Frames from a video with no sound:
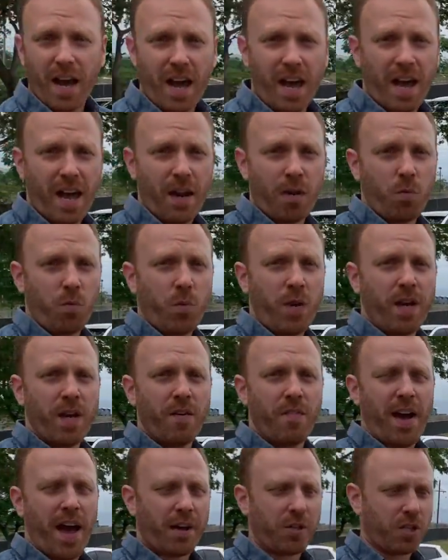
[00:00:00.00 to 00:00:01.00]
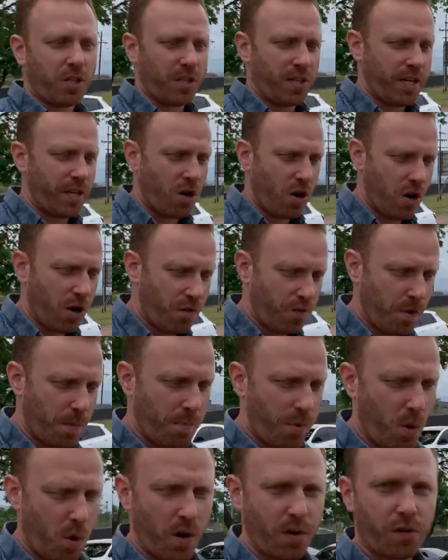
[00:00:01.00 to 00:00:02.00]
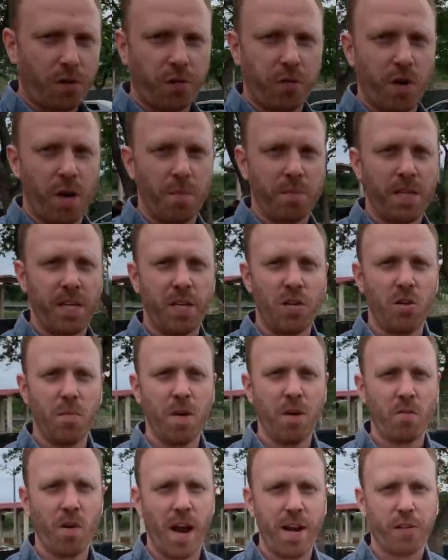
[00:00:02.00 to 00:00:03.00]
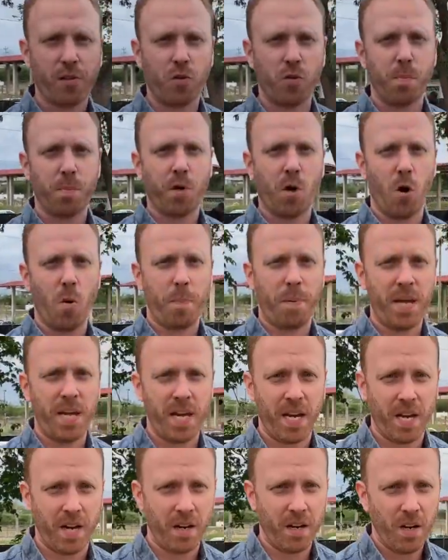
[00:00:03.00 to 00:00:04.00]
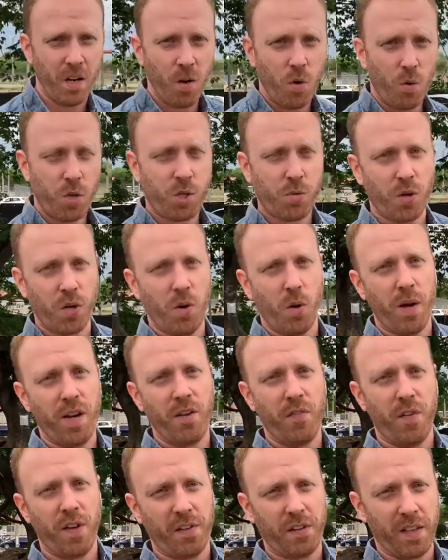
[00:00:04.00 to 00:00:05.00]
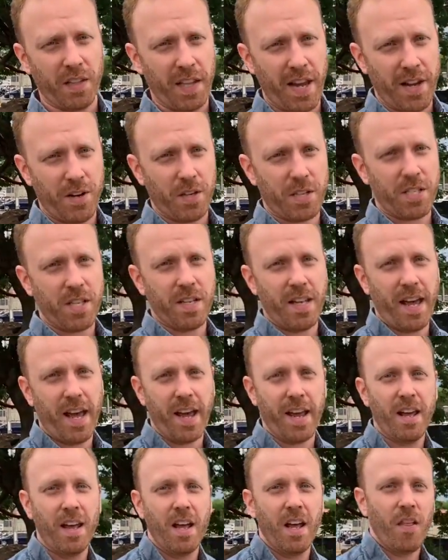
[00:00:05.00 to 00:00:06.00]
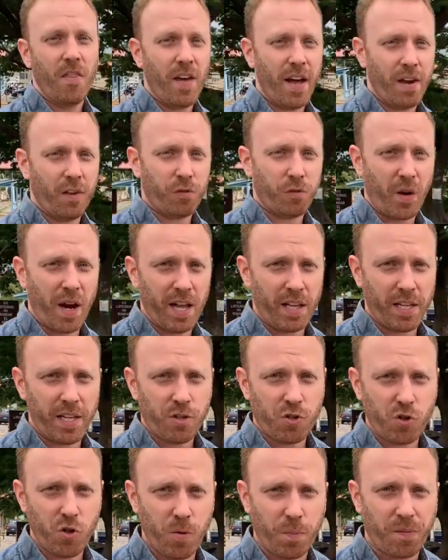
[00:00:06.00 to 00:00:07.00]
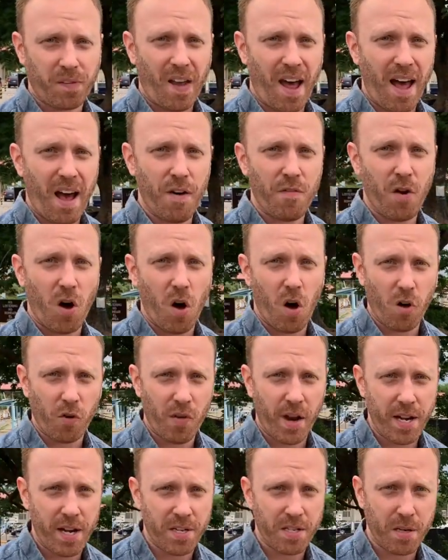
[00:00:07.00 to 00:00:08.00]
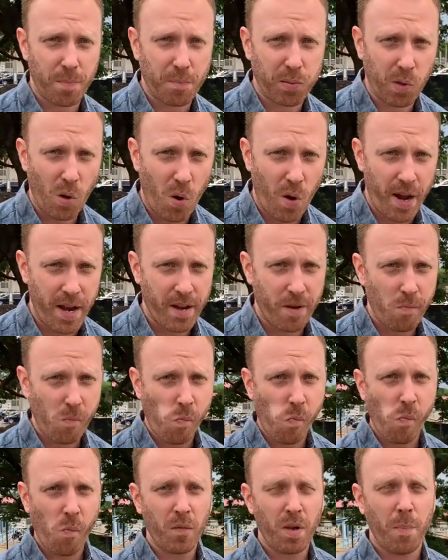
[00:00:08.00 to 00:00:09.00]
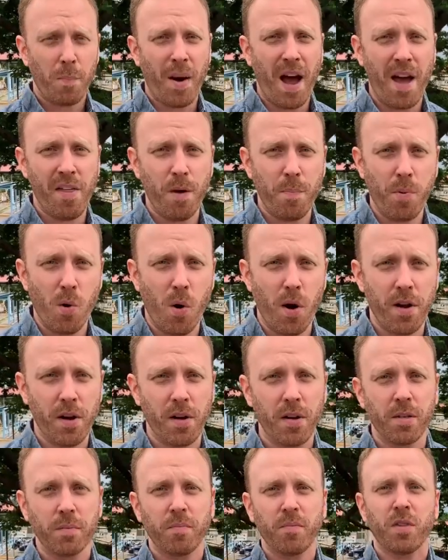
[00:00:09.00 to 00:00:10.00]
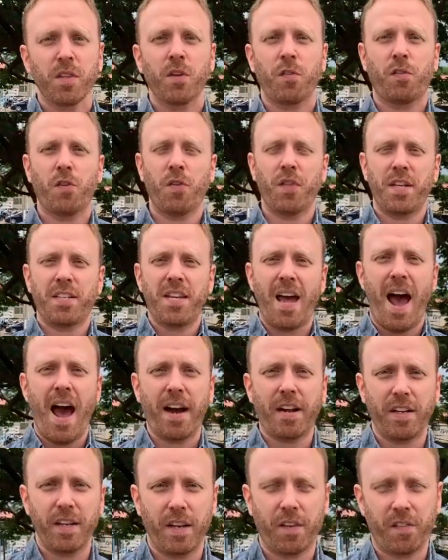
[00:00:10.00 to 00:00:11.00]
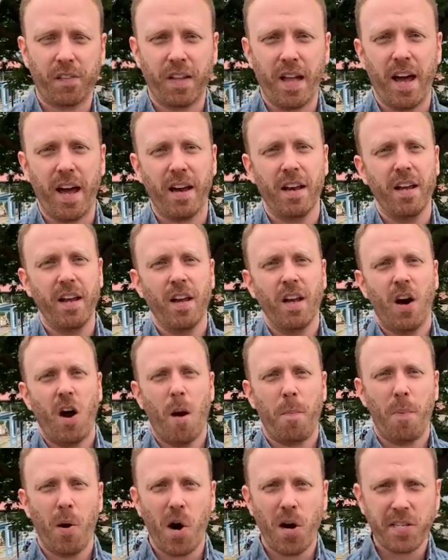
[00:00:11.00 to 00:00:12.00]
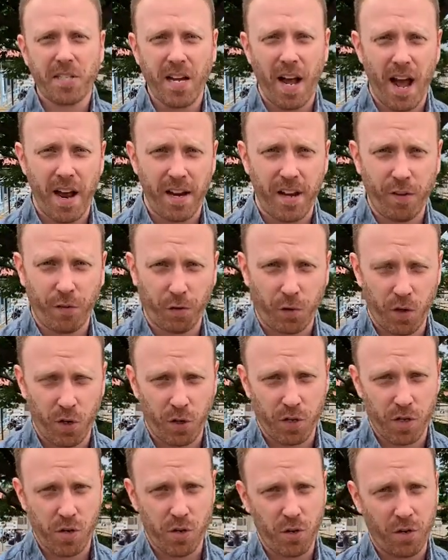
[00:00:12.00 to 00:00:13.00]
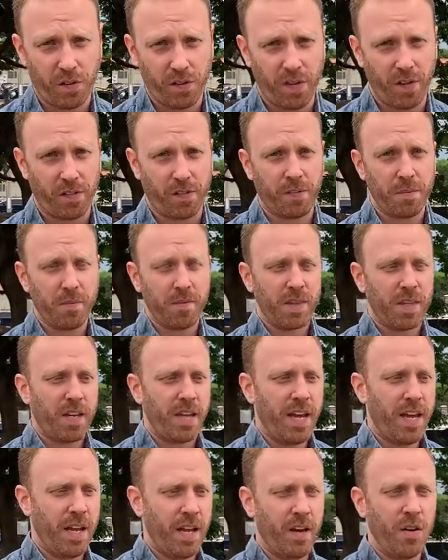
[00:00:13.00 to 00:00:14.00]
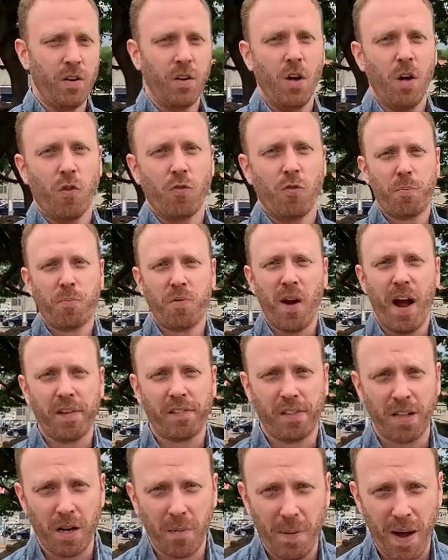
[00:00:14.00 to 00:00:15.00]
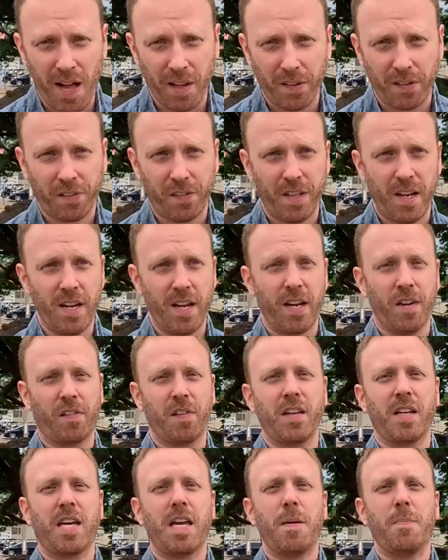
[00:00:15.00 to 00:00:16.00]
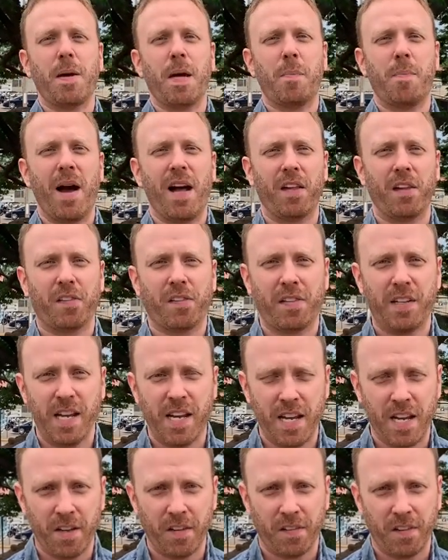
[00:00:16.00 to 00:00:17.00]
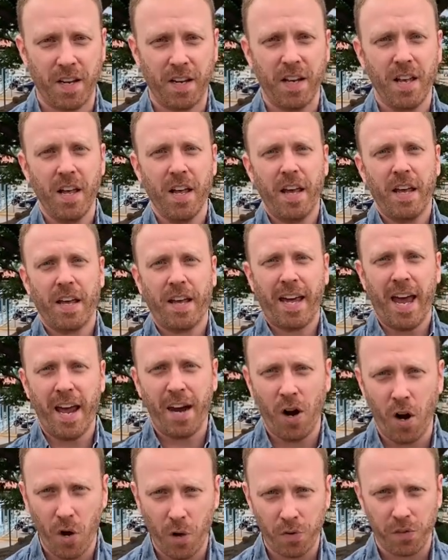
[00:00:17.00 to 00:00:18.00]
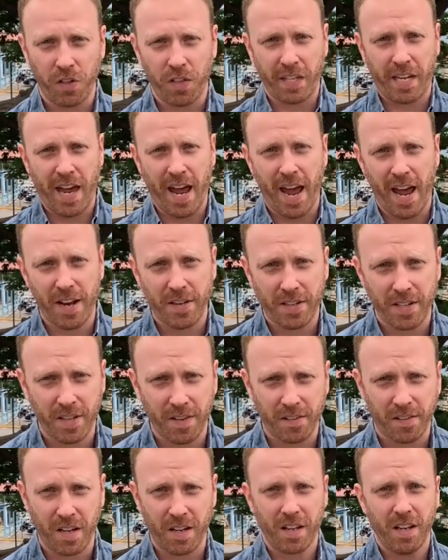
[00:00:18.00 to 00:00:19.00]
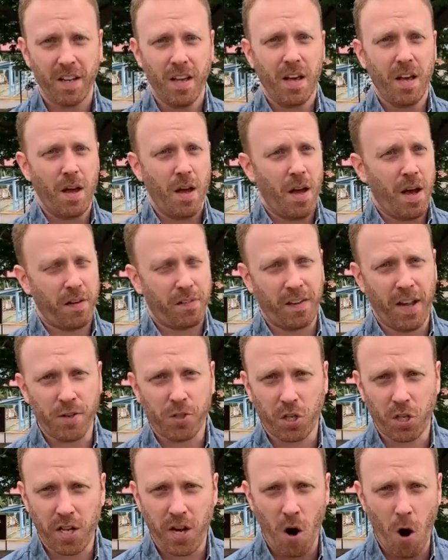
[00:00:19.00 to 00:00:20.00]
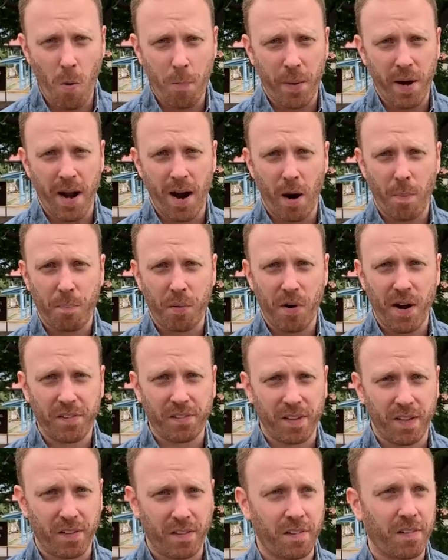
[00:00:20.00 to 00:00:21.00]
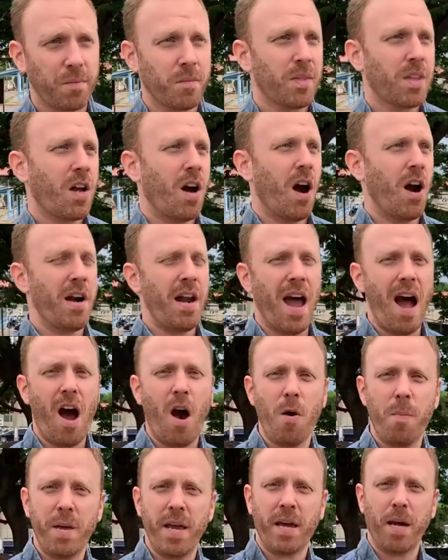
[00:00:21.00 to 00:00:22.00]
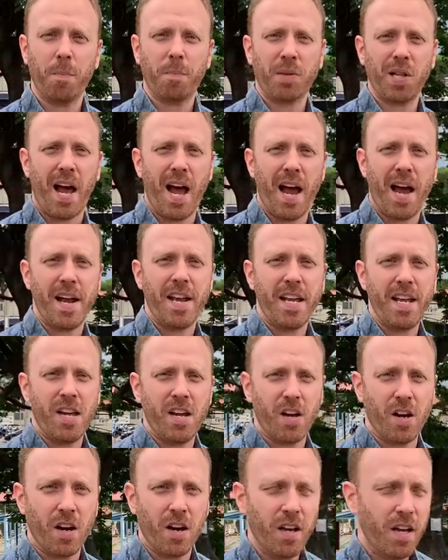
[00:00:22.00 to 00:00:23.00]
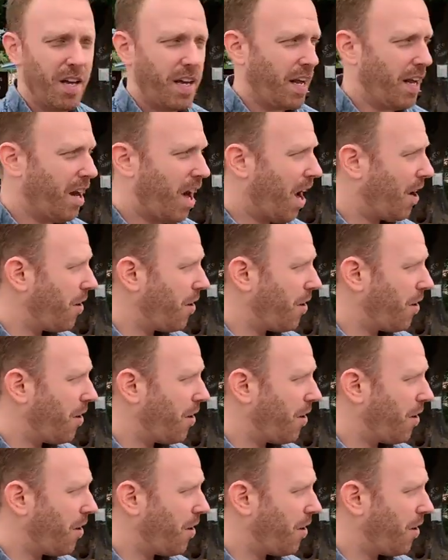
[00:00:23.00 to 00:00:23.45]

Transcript: And we have actually heard reports from the human rights group Copin, which we're going to visit later today, that Israeli troops have already deployed by the border. So the tactics that apartheid Israel uses in repressing Palestinians and keeping Palestinians in ghettos and cantons and essentially open-air prisons are now being applied here in